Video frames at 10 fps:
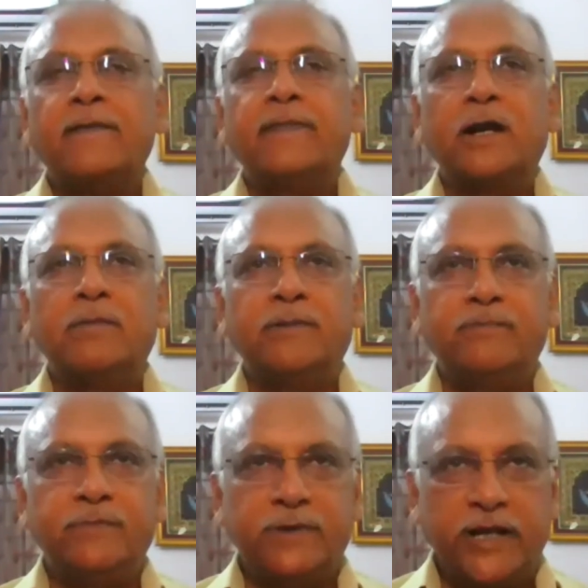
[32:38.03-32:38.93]
there will be
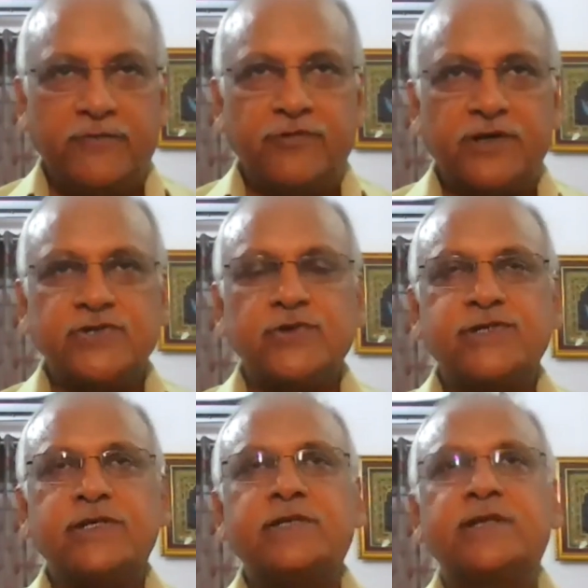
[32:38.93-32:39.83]
need for
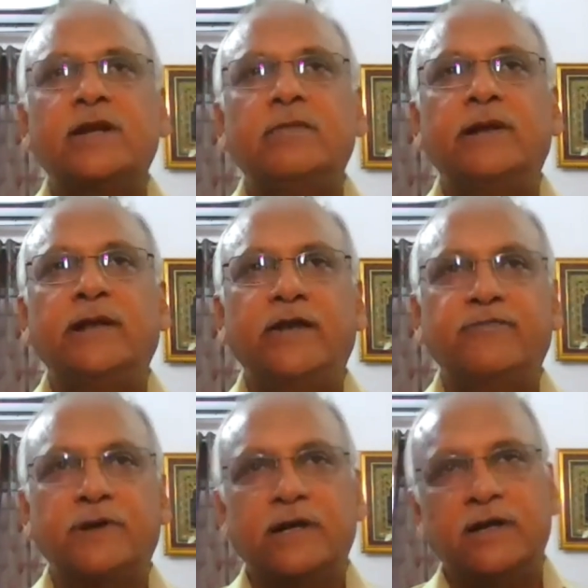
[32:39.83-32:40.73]
resources, there will be need
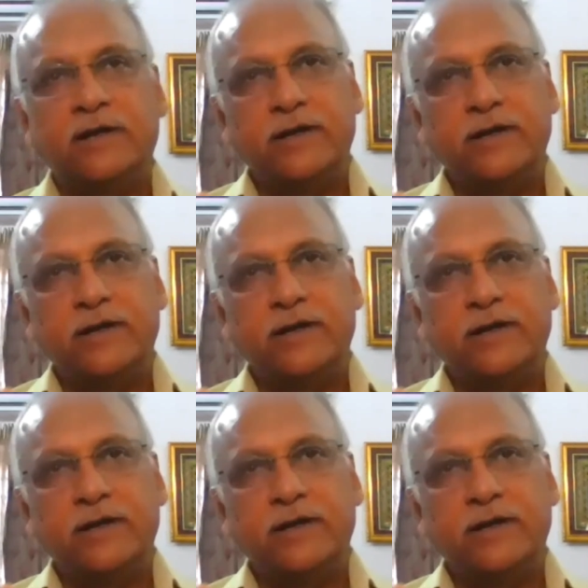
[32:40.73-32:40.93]
for a